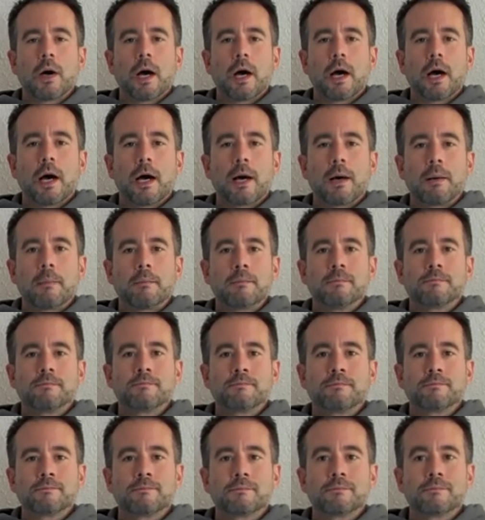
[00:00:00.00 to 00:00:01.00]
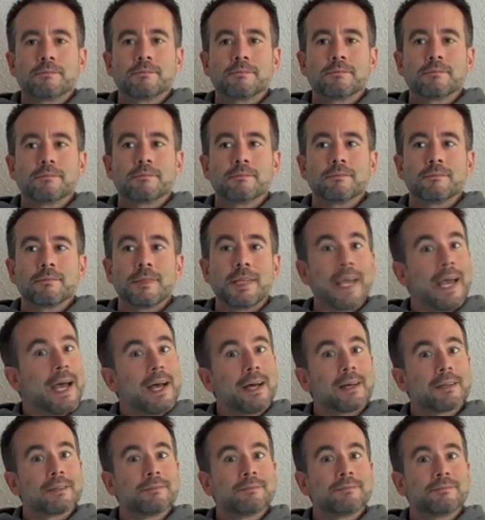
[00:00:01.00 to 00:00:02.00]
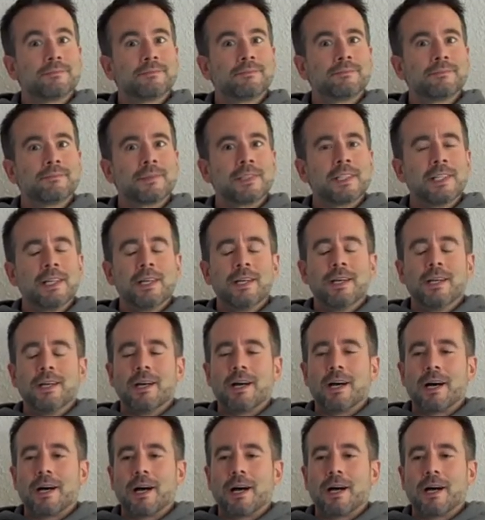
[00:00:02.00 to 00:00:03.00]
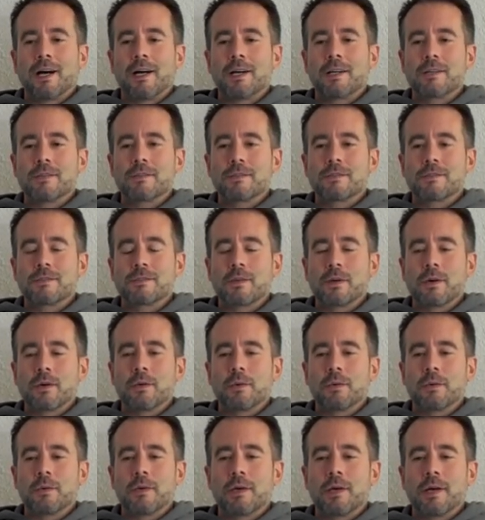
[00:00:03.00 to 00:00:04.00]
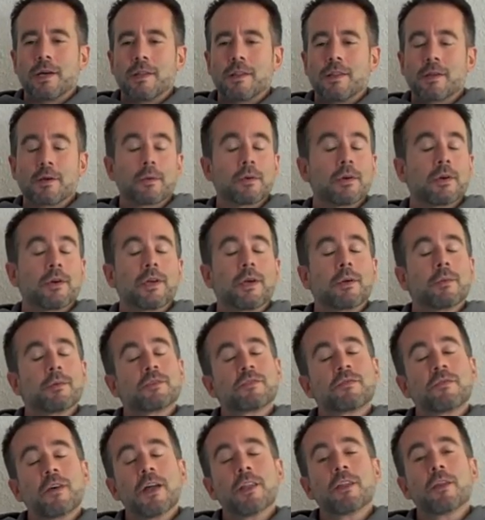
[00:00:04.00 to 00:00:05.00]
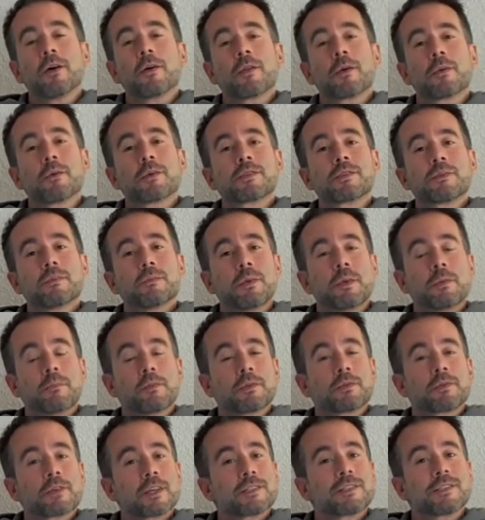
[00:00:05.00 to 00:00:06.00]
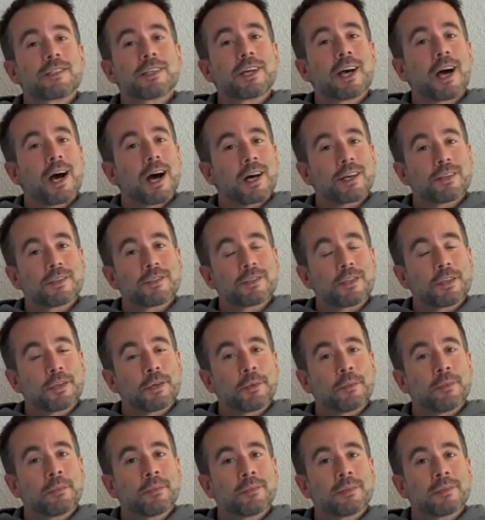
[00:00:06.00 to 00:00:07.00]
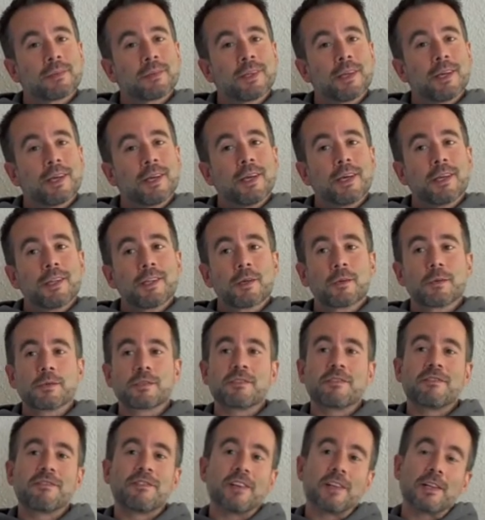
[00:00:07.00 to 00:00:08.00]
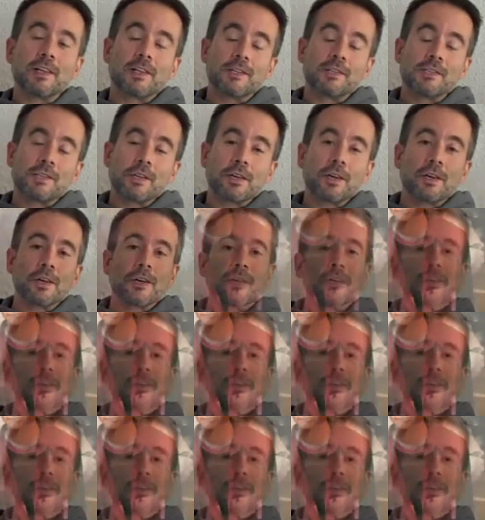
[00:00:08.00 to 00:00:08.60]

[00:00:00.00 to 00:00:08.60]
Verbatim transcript: um, yeah. Uh, so, there were, it was fun, though. There were some people dressed in costume. There was a villager and